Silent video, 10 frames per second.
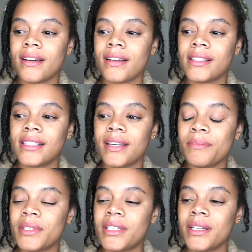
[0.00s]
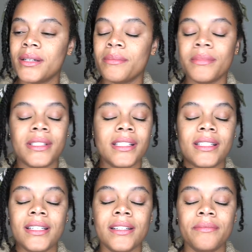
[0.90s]
symptoms,
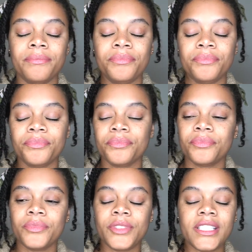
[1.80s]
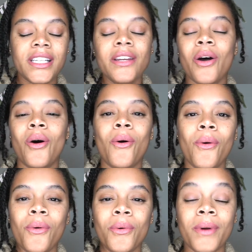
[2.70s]
and just in a
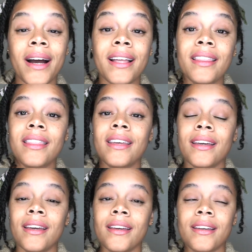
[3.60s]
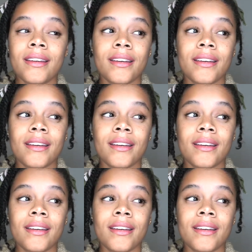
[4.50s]
whole. I think